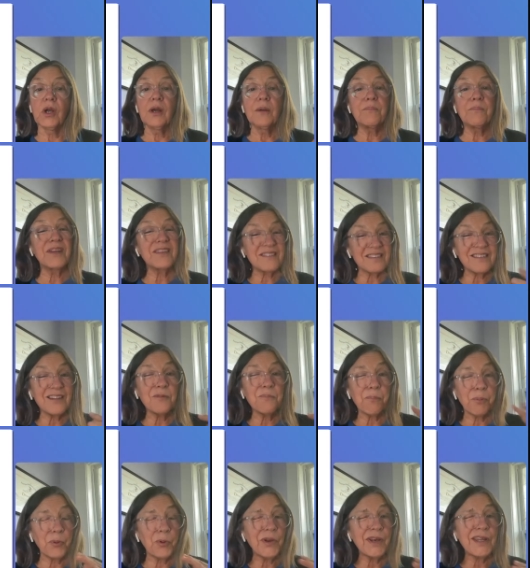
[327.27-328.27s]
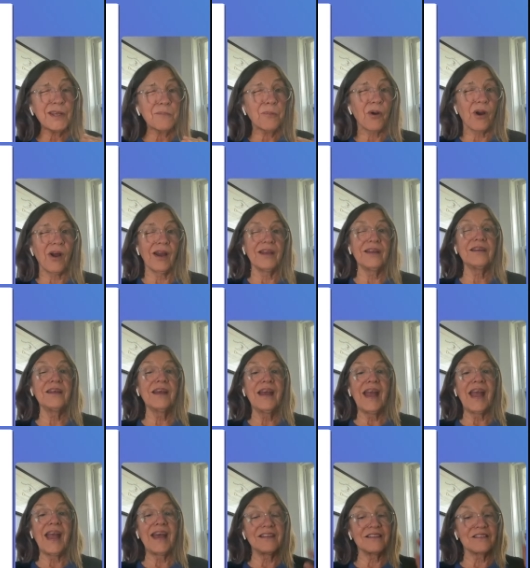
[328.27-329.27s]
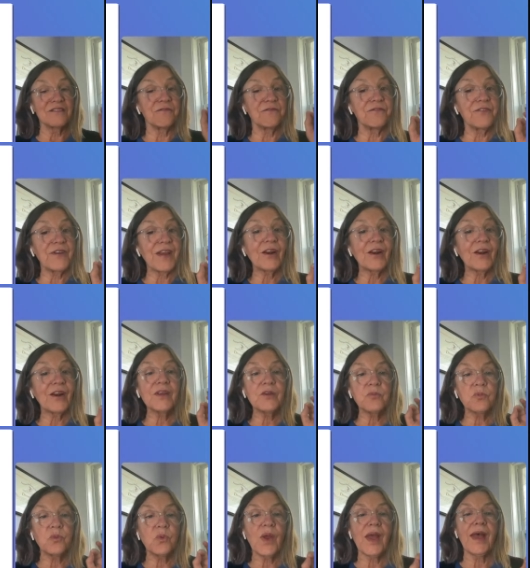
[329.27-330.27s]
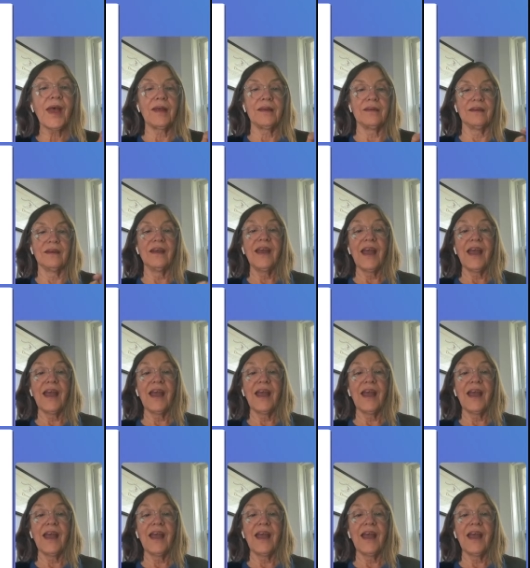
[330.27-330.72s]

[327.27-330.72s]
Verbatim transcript: but it's still pretty bright and it's very red.